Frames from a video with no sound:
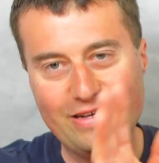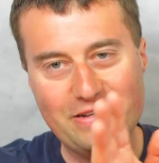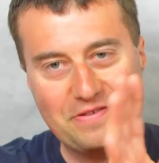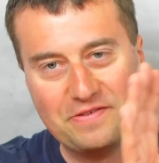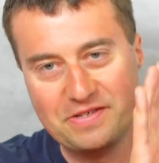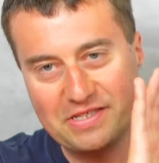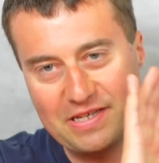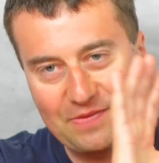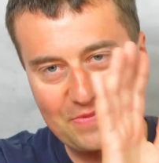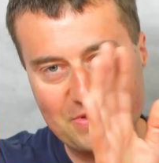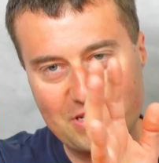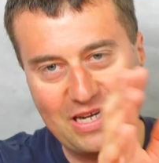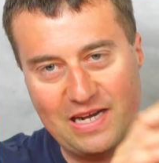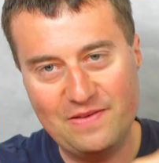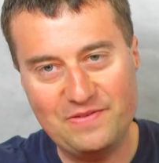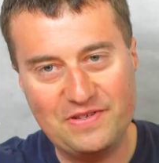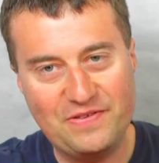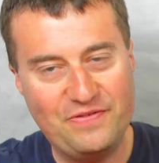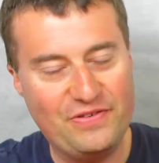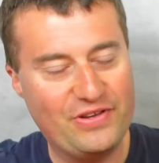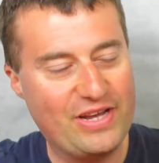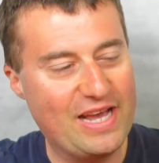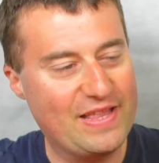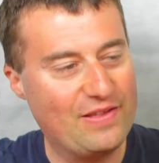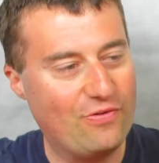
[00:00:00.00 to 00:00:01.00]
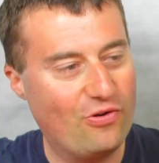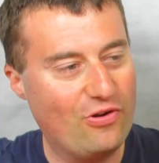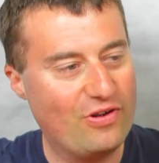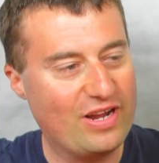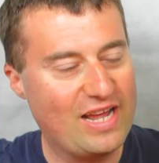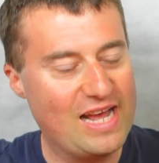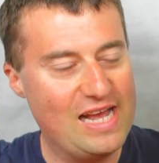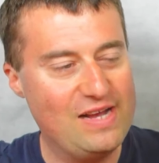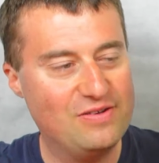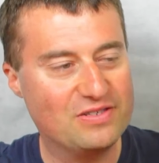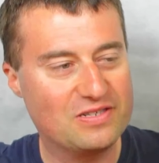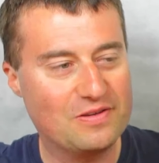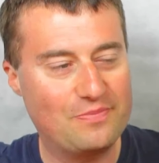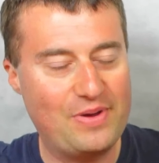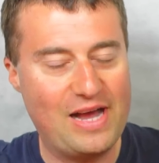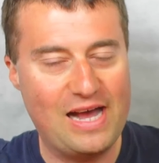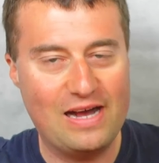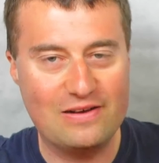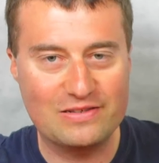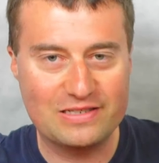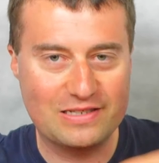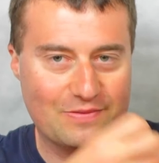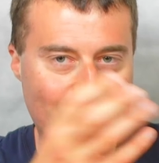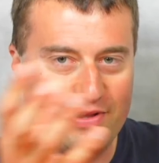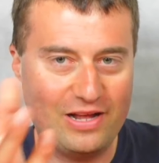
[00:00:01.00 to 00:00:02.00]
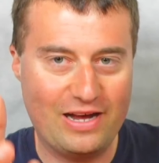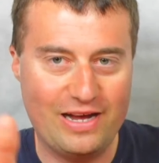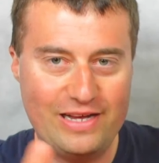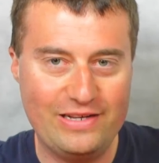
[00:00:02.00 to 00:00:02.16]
sometimes if you get the wrong cables of power supply,